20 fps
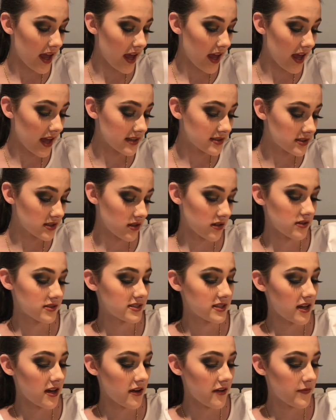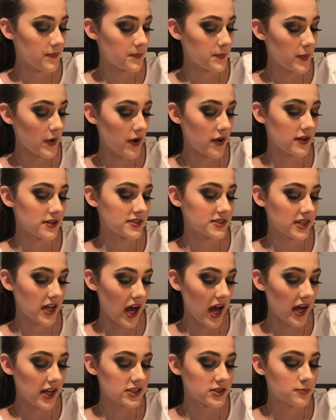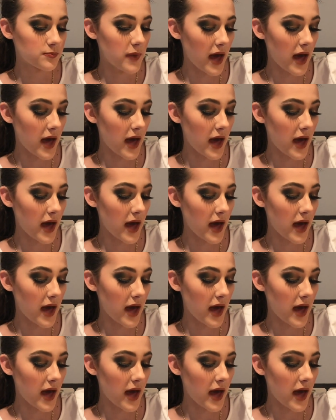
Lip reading: exclusive butterscotch